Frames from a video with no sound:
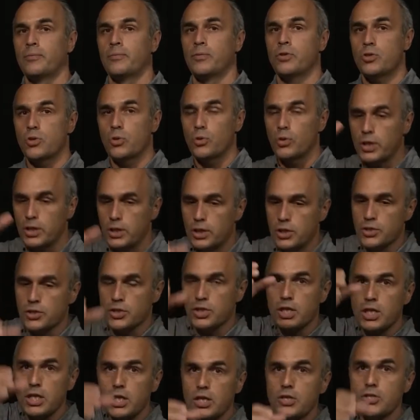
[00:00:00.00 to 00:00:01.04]
So it is
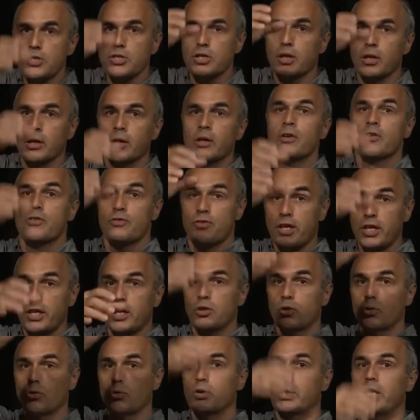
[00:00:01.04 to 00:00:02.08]
easy, thanks
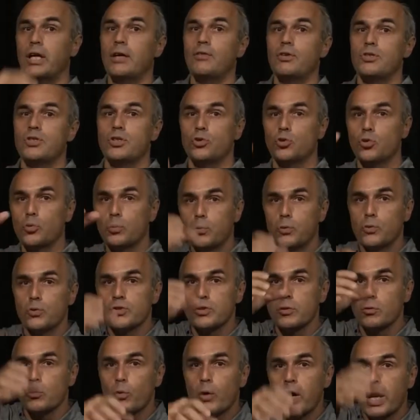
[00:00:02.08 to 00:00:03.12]
to gravity, to put
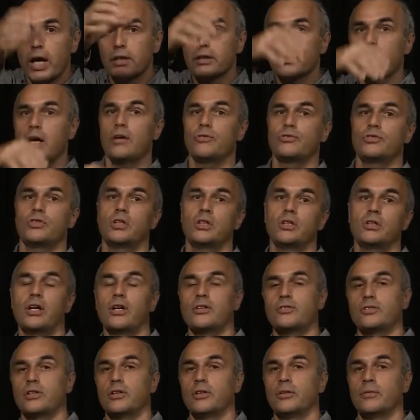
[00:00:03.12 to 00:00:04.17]
them one after
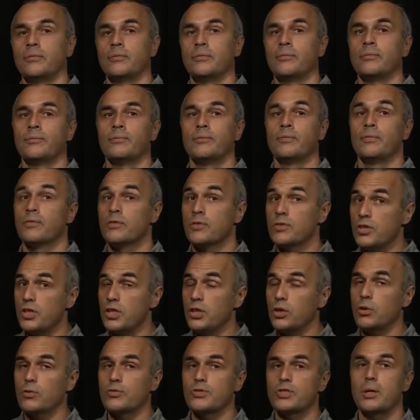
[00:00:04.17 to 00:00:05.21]
another.
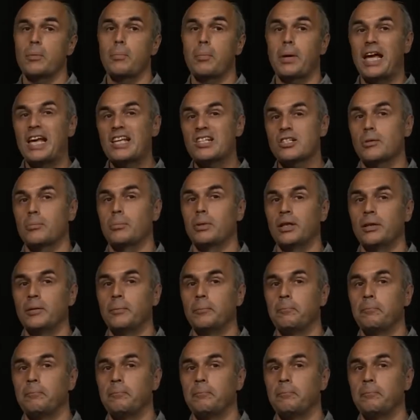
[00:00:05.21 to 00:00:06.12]
Think of assembling.